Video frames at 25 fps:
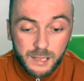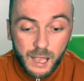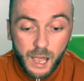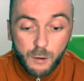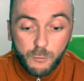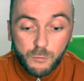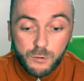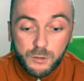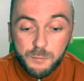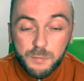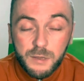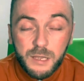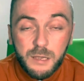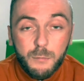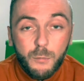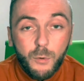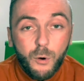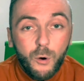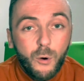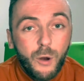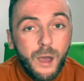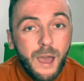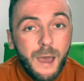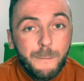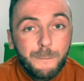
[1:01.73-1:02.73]
I would be
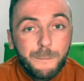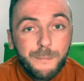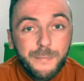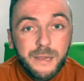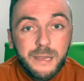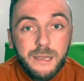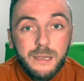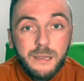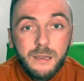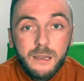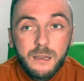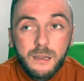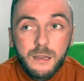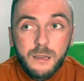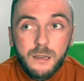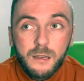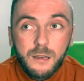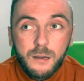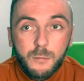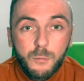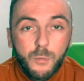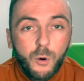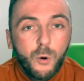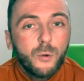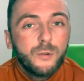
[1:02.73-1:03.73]
more
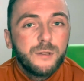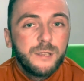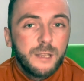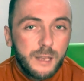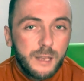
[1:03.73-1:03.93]
than